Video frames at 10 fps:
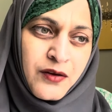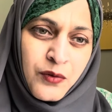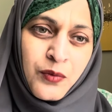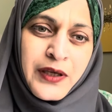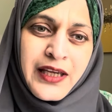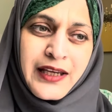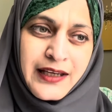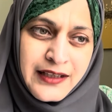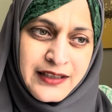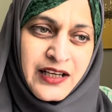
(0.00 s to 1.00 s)
We
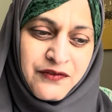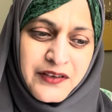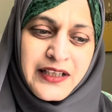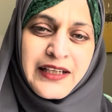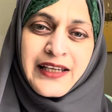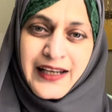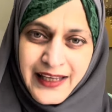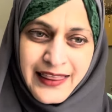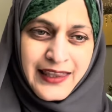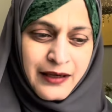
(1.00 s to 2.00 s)
definitely
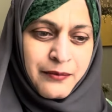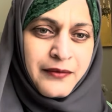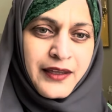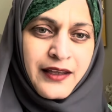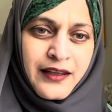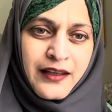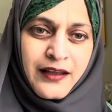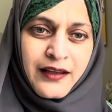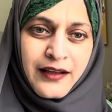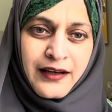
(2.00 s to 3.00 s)
let them
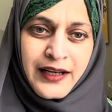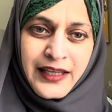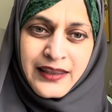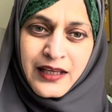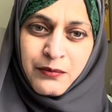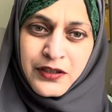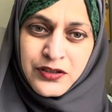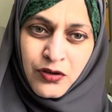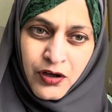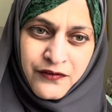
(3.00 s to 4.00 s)

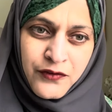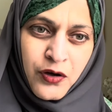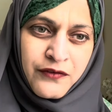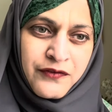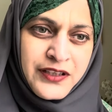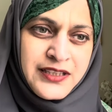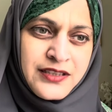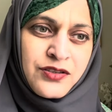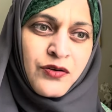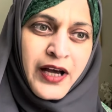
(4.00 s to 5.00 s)
resolve conflicts,
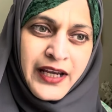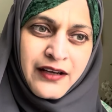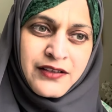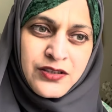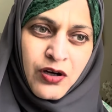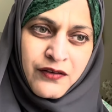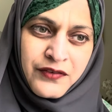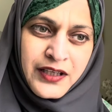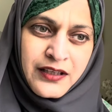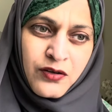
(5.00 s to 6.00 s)
try
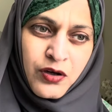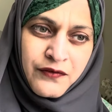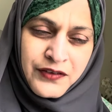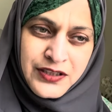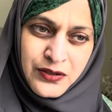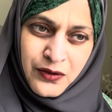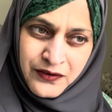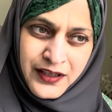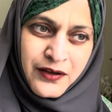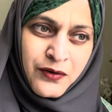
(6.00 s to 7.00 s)
resolving the conflicts on
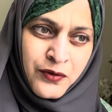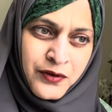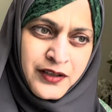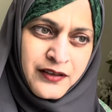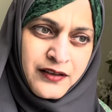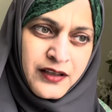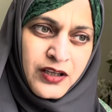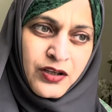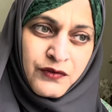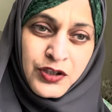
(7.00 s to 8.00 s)
their own.
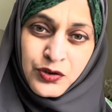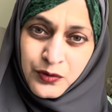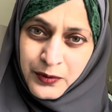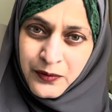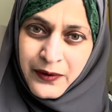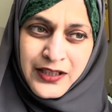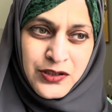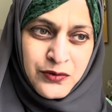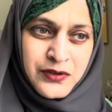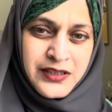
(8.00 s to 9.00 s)
We do provide
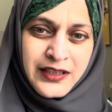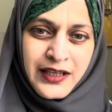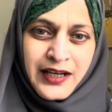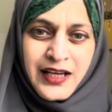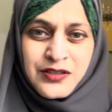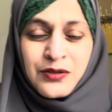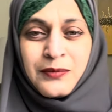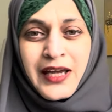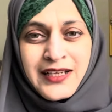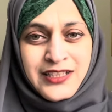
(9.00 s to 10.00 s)
tools in the classroom
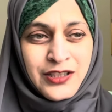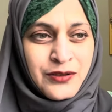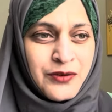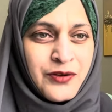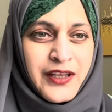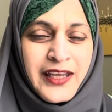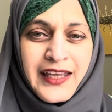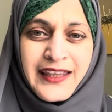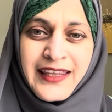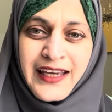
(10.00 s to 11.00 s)
that, you know,
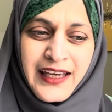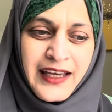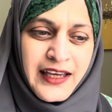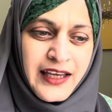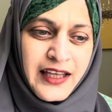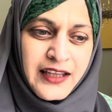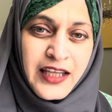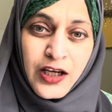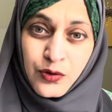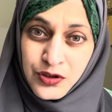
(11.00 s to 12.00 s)
they
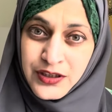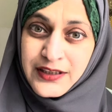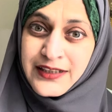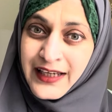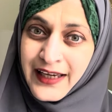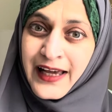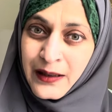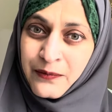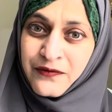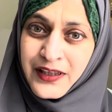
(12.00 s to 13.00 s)
could take
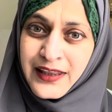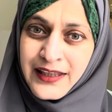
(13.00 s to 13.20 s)
help with.